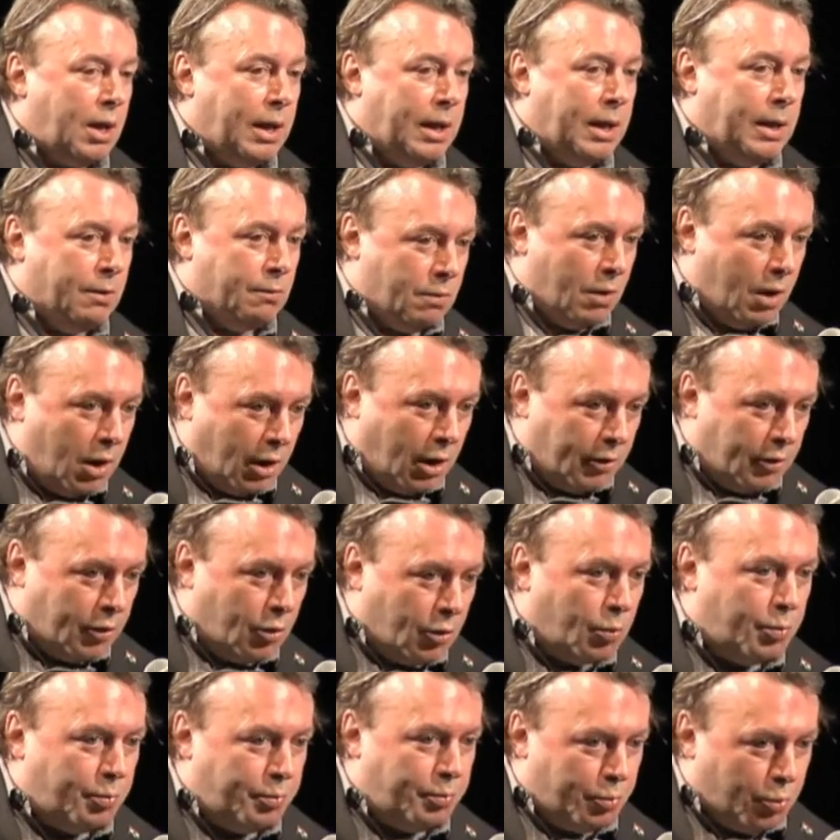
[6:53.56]
Iran.
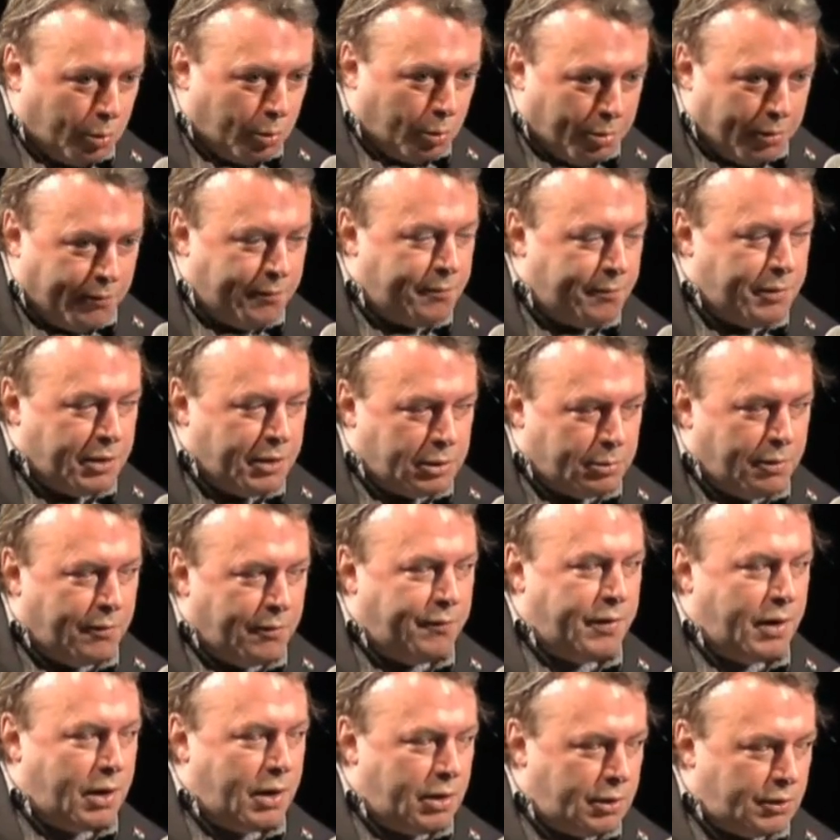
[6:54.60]
It'll be
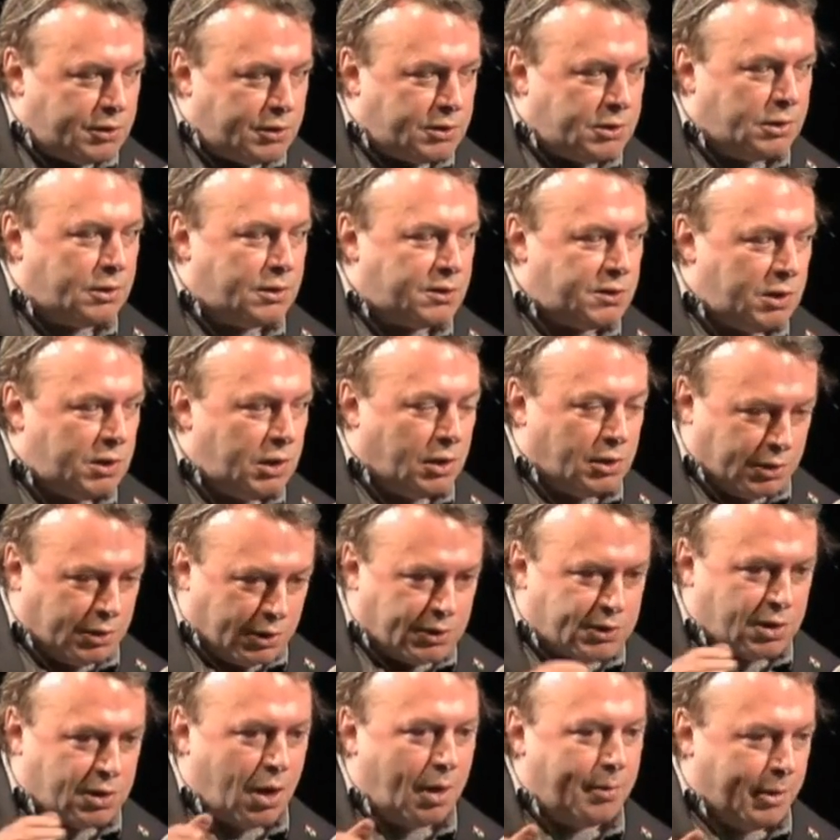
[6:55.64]
very interesting to see, because
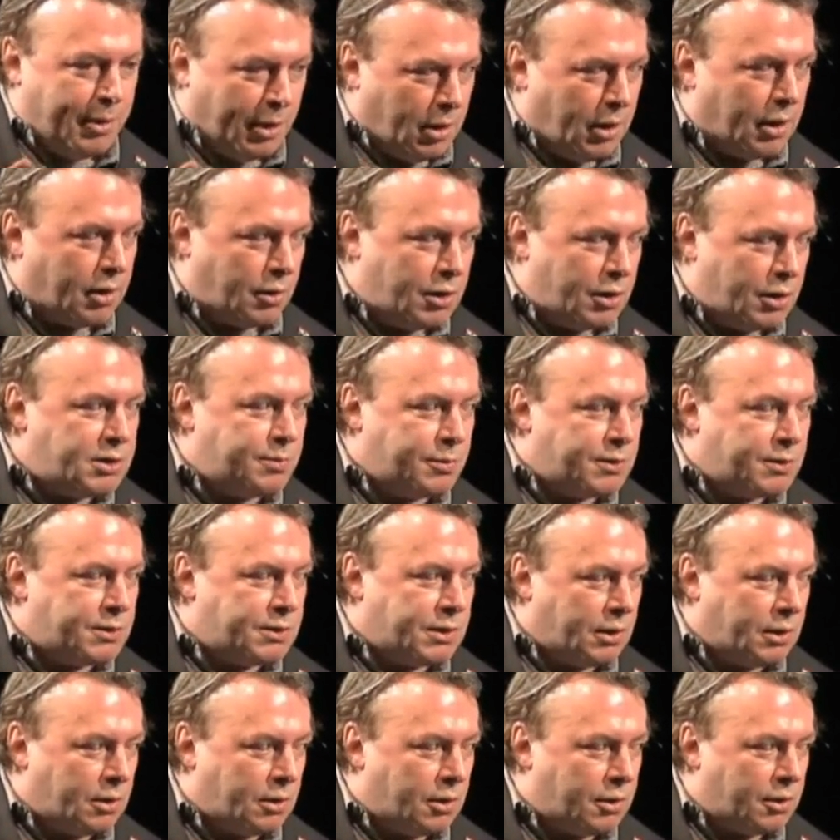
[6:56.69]
it's coming like Christmas,
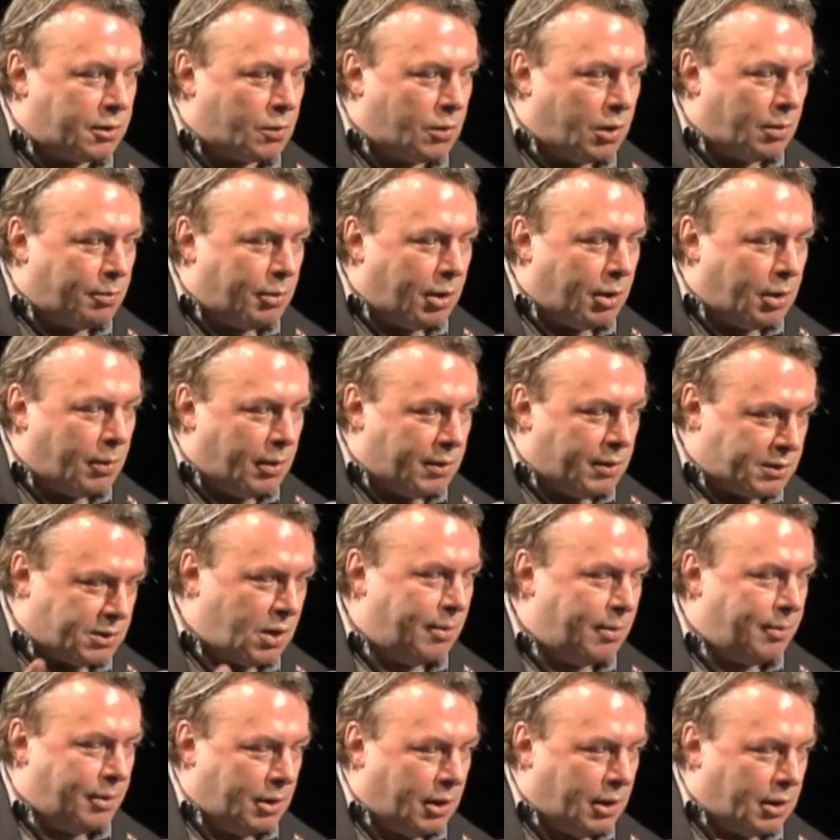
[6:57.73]
that earthquake, by the way. It's
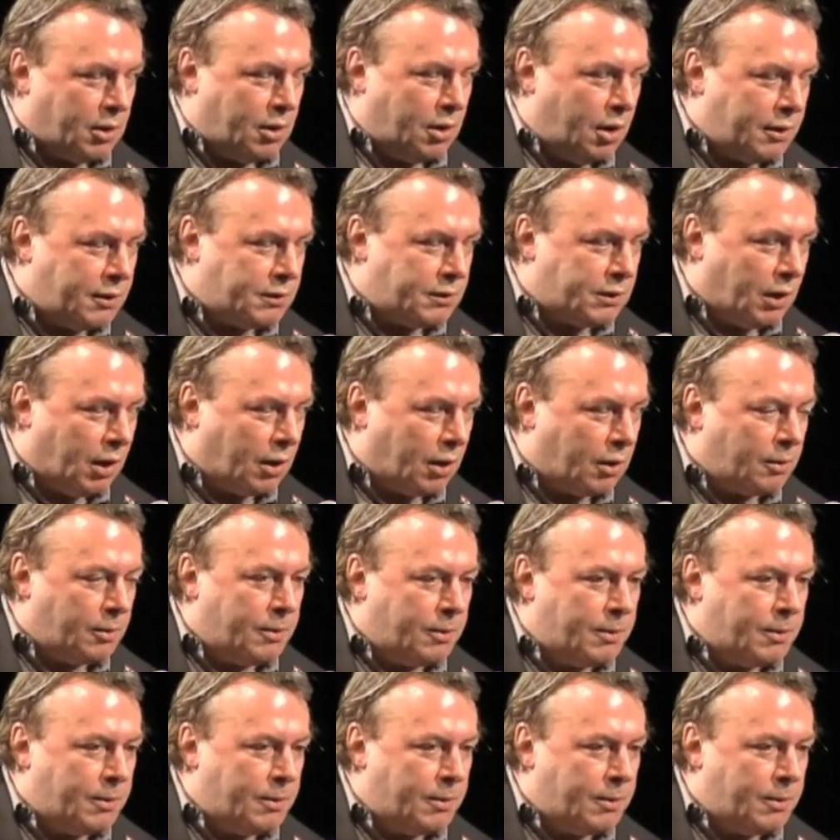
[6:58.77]
coming like a heart attack.